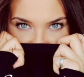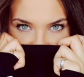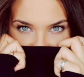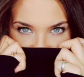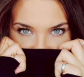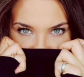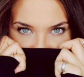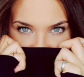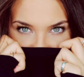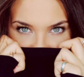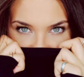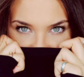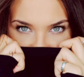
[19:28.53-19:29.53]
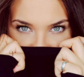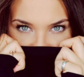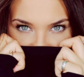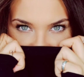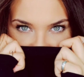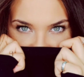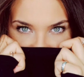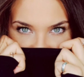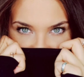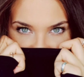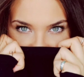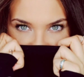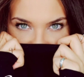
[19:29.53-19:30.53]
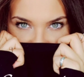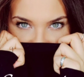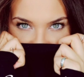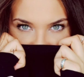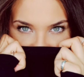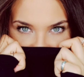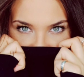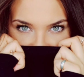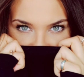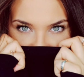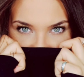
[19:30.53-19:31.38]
is meant for you, go out and do it.